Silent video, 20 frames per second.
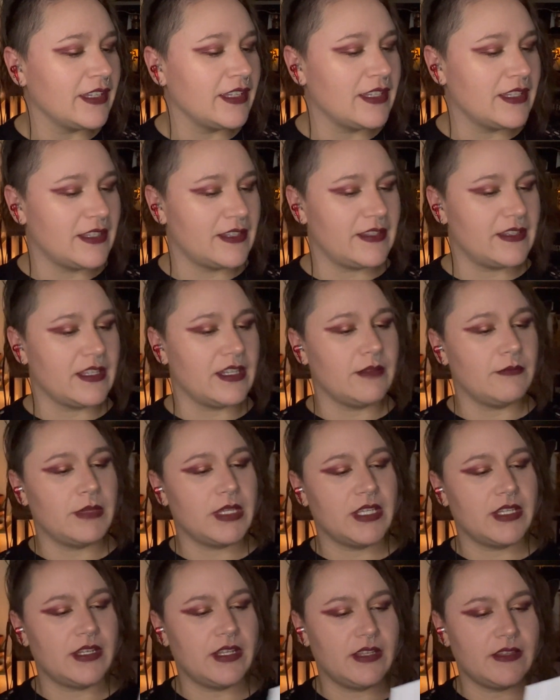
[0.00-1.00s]

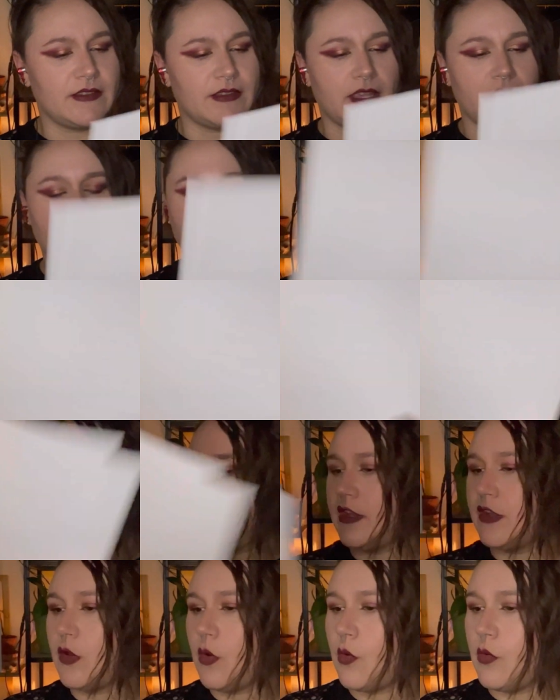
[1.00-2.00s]
Cinnamon, cypress,
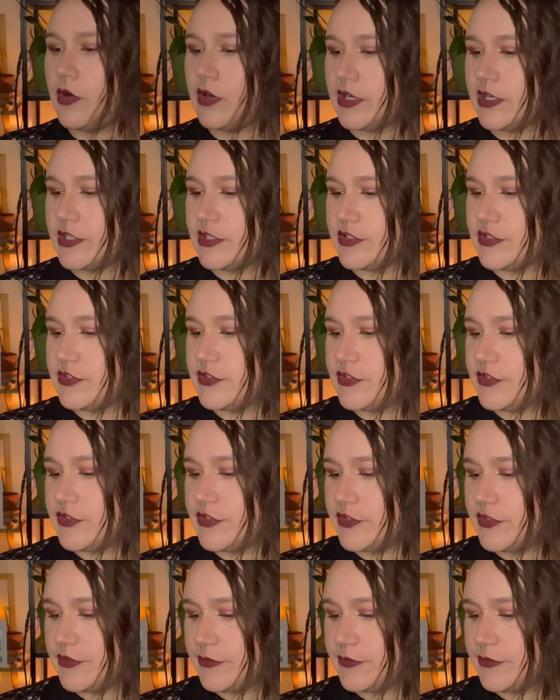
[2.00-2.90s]
and orange.